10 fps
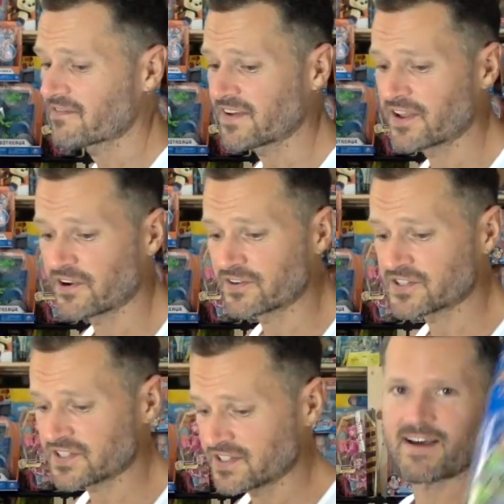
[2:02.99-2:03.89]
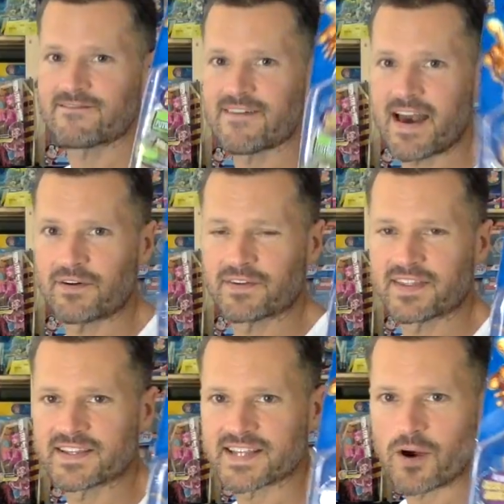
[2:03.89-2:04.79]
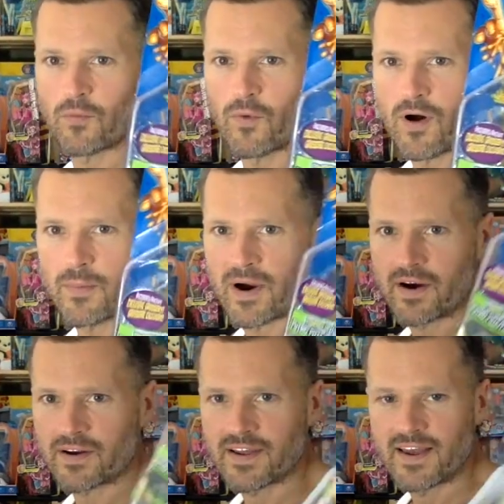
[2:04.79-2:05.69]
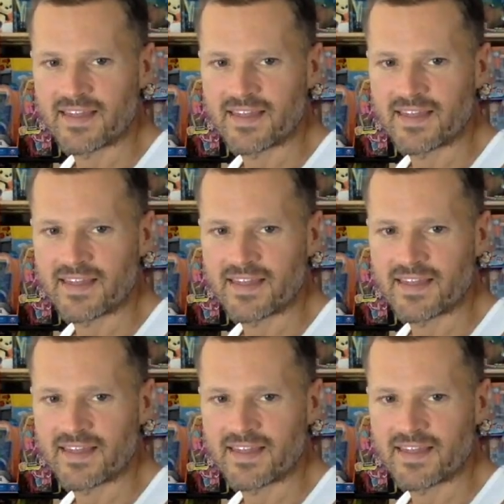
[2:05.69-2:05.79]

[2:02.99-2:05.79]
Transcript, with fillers: figures, I found these at Walmart.